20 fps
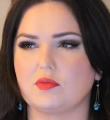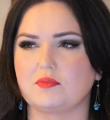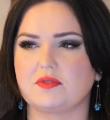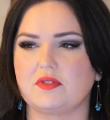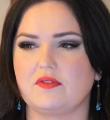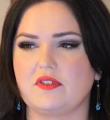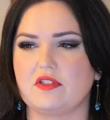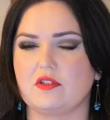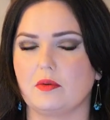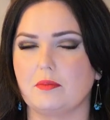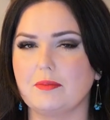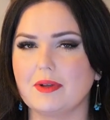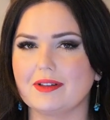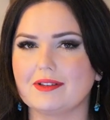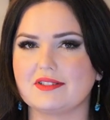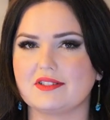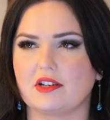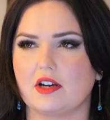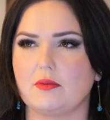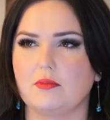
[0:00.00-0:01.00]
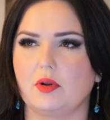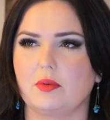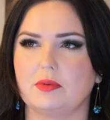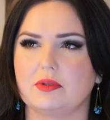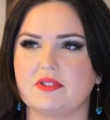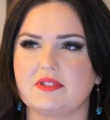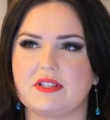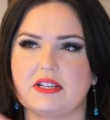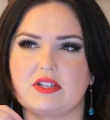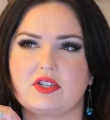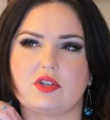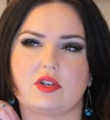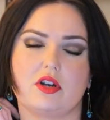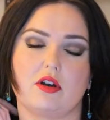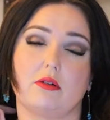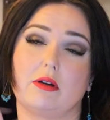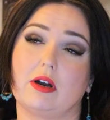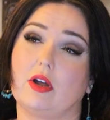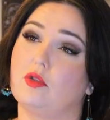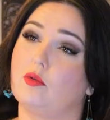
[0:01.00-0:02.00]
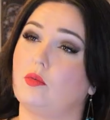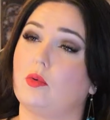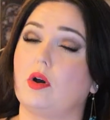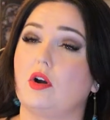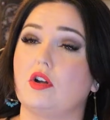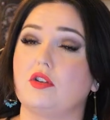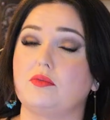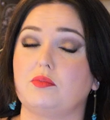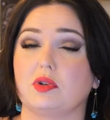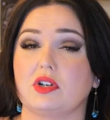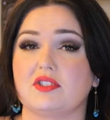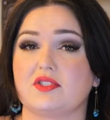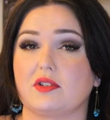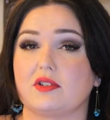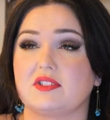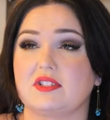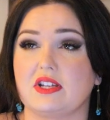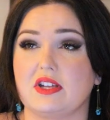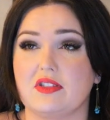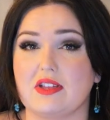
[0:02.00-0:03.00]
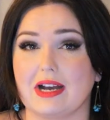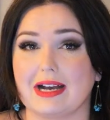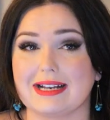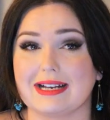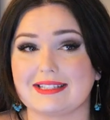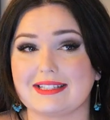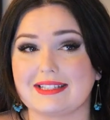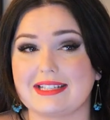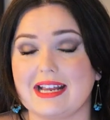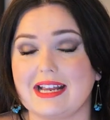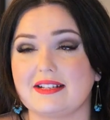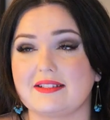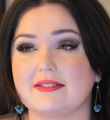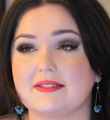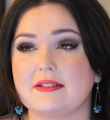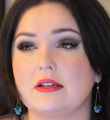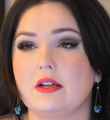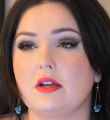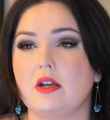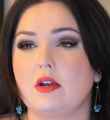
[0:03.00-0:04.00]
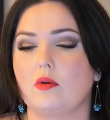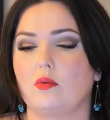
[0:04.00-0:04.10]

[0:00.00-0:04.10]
groups of either military mobilization around the world. We're going to start seeing it in the United States.